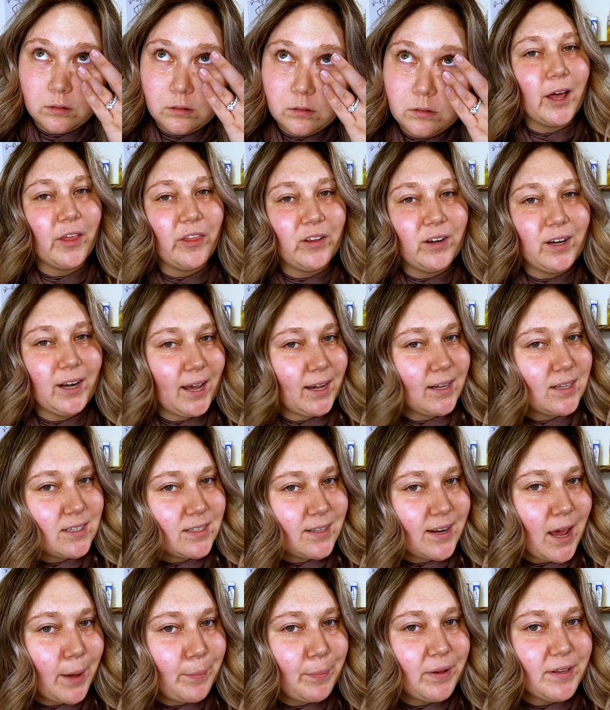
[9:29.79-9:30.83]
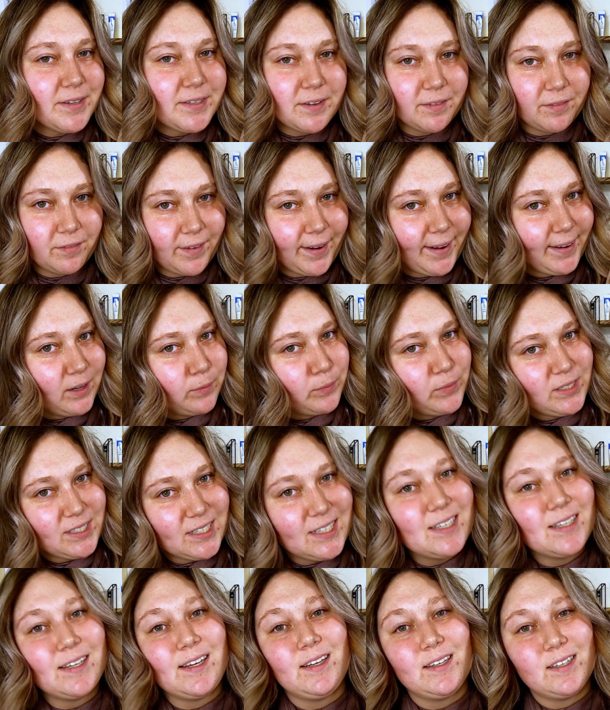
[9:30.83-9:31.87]
Now the next step is a vitamin
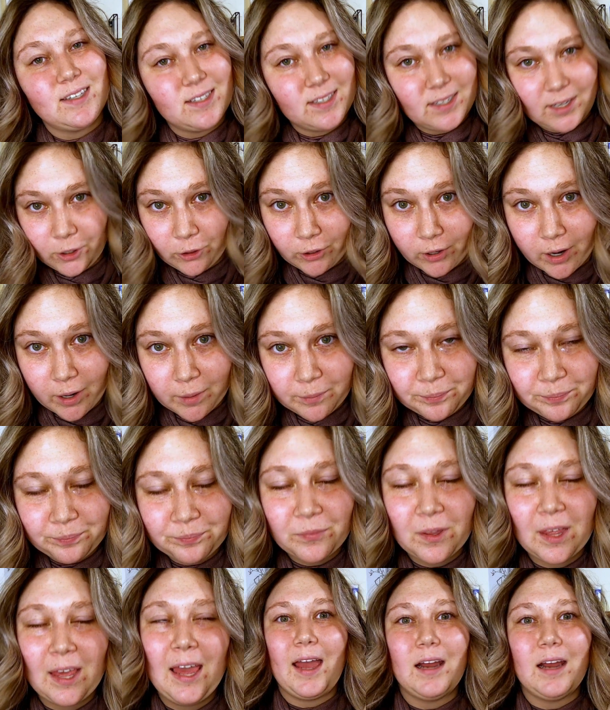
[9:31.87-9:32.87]
C serum.